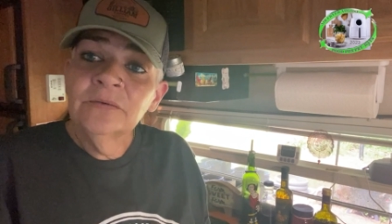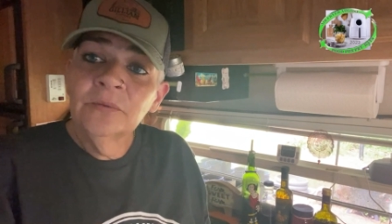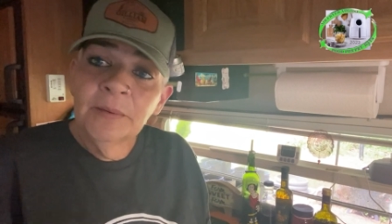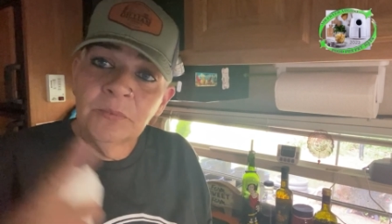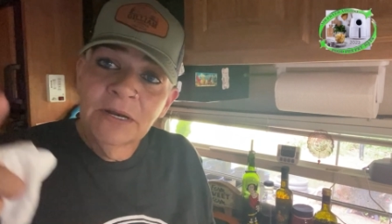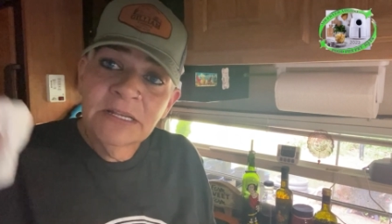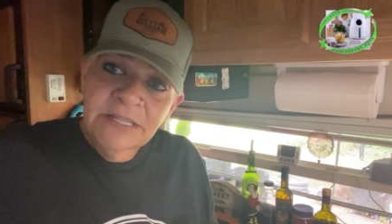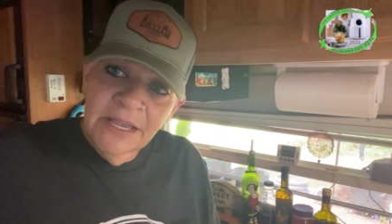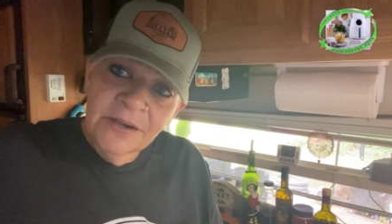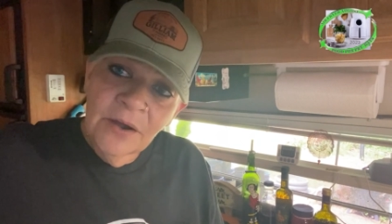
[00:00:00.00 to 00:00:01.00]
Remember what I
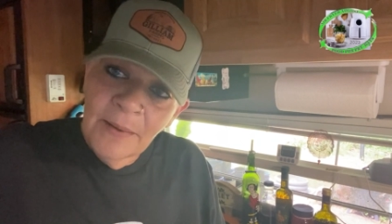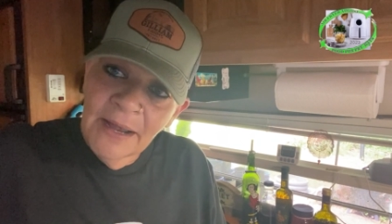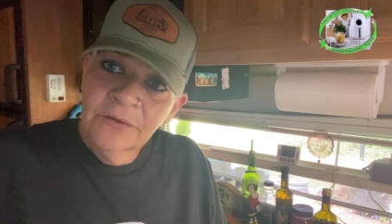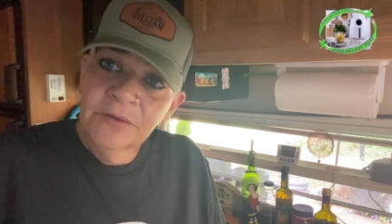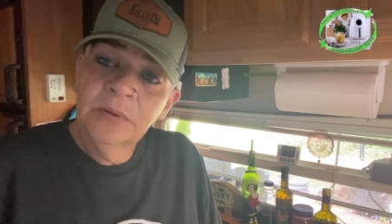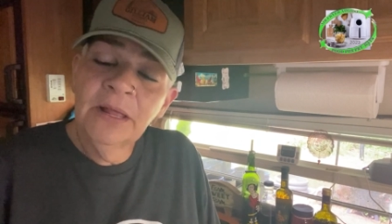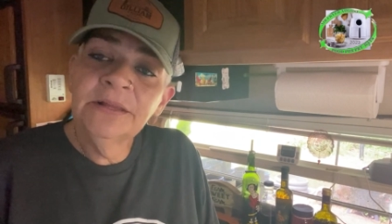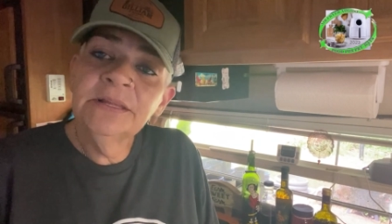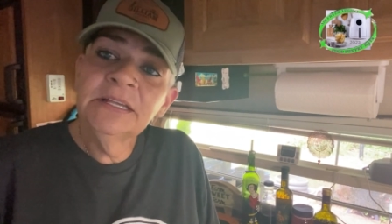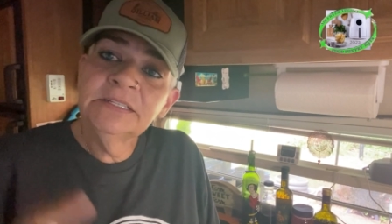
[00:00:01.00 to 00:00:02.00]
said, go back on the
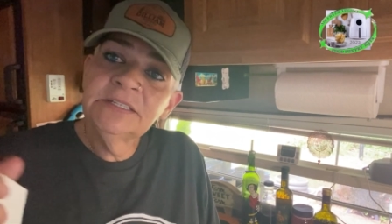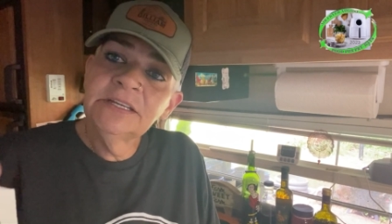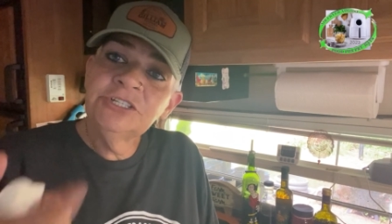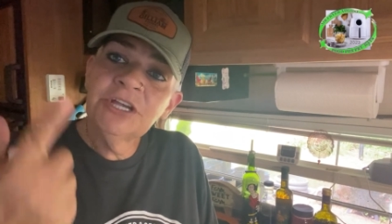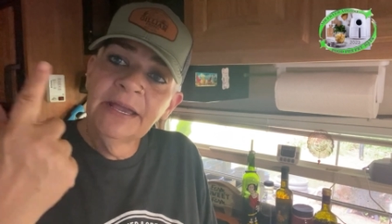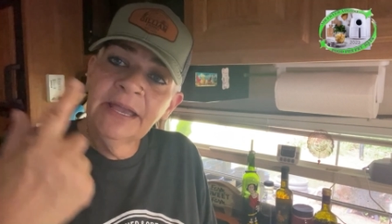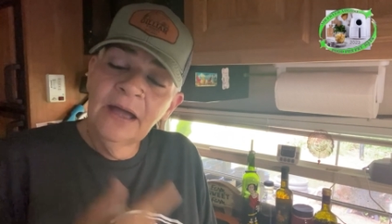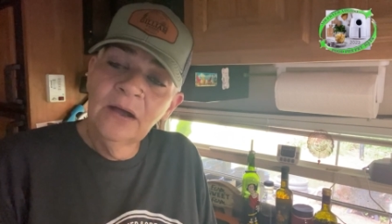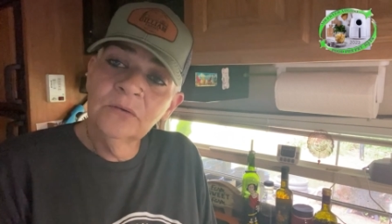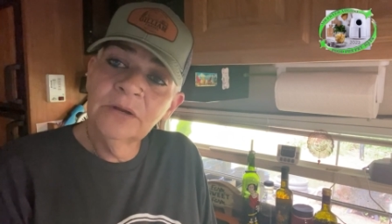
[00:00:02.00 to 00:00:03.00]
playlist and check
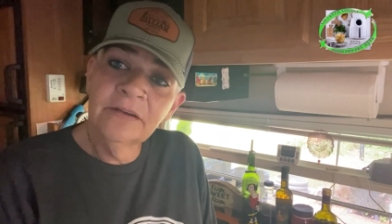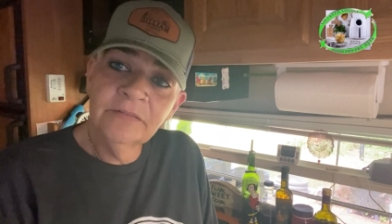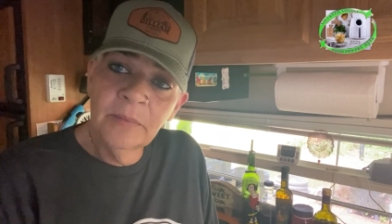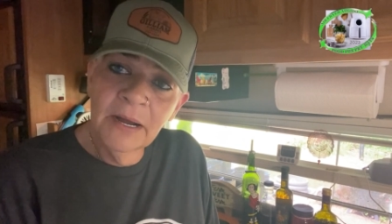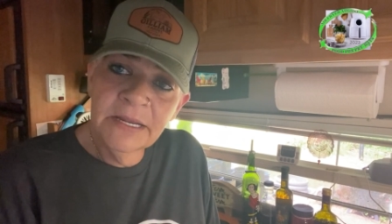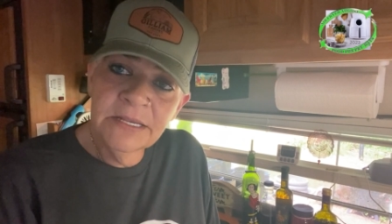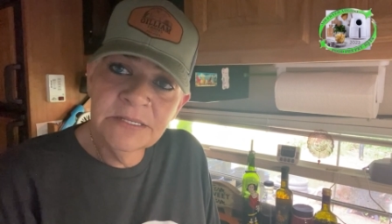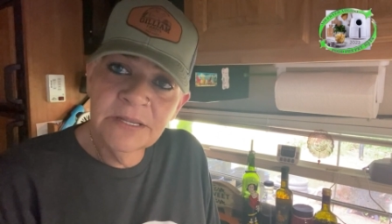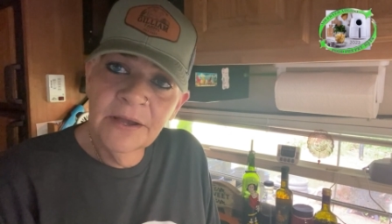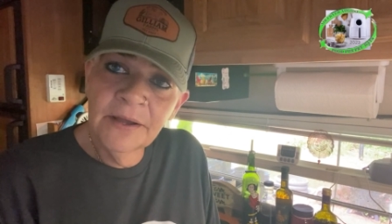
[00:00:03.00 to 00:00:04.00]
out everybody's,
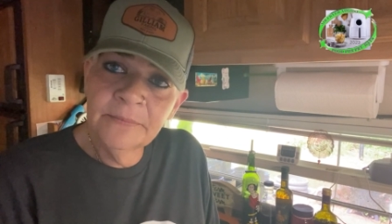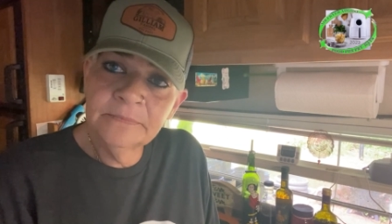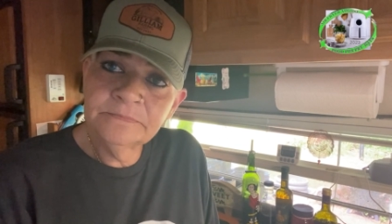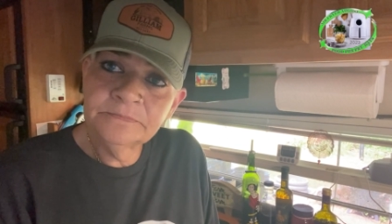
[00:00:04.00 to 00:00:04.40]
um,